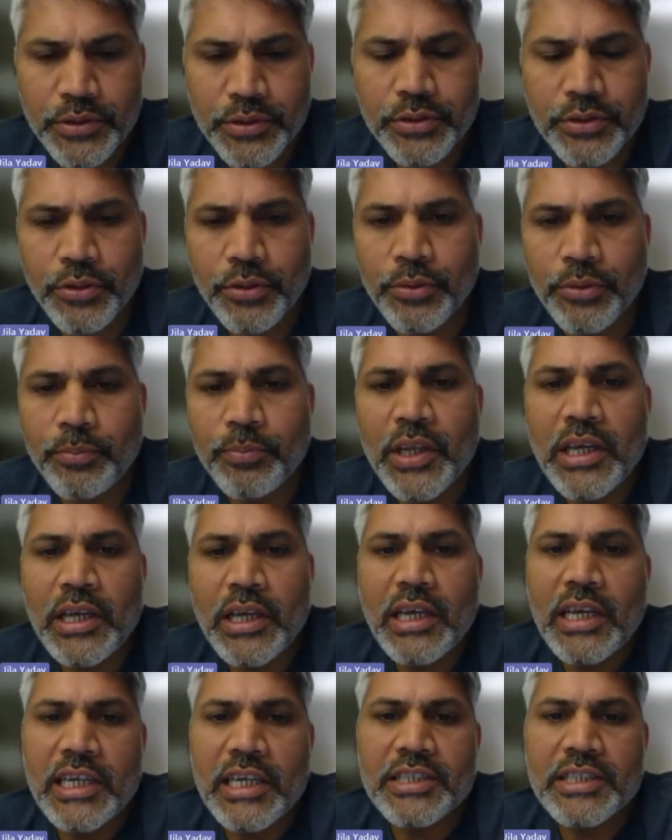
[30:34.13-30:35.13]
So
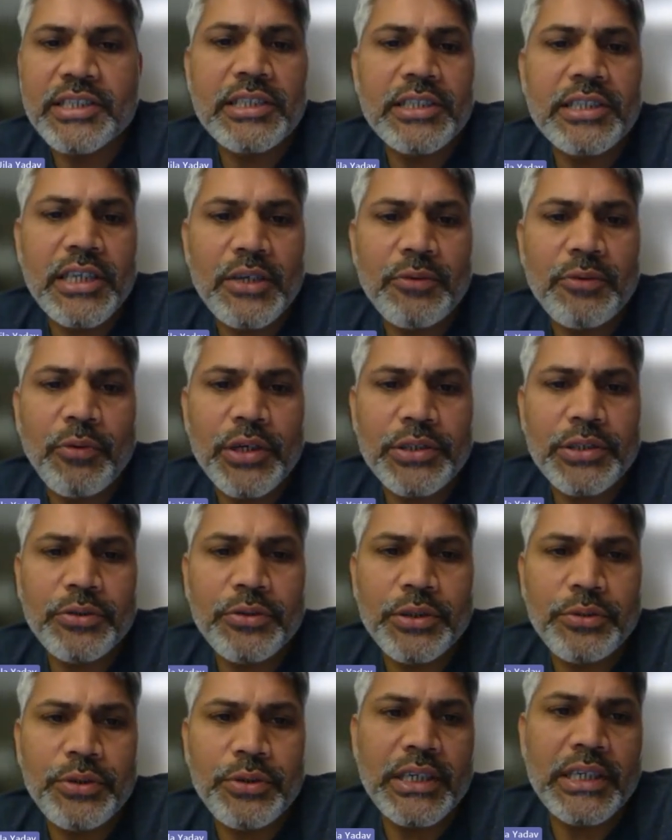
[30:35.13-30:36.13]
essentially what you are
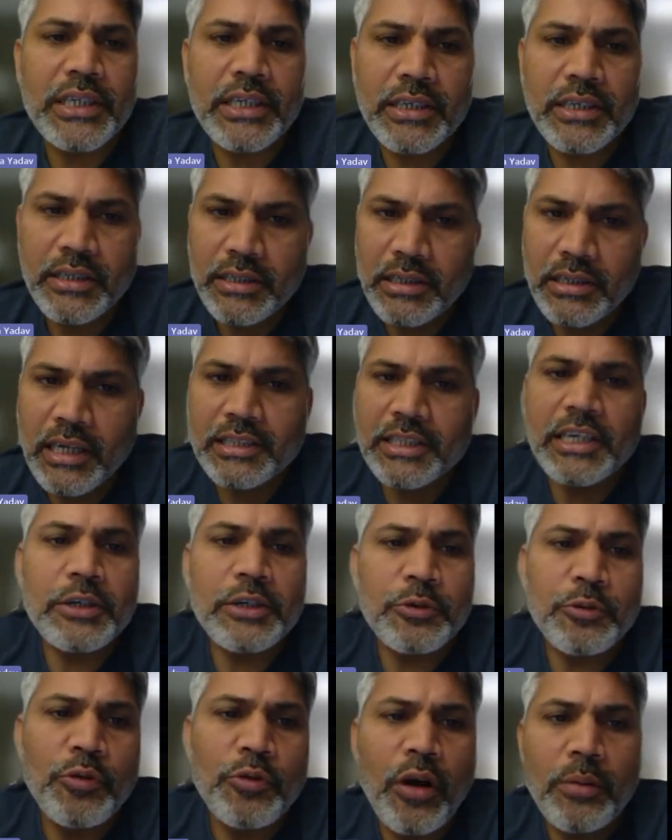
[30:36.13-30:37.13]
doing here, there are
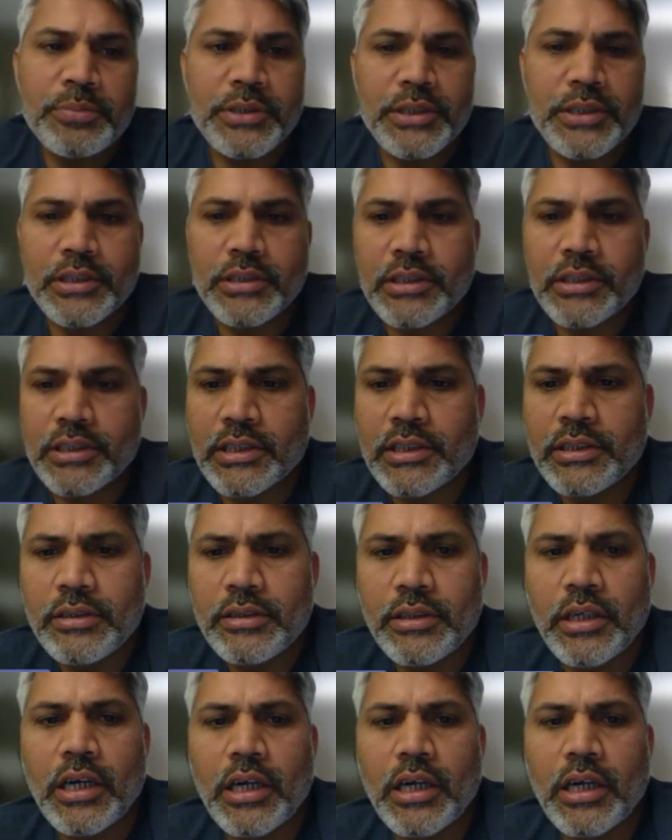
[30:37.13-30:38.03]
two options here.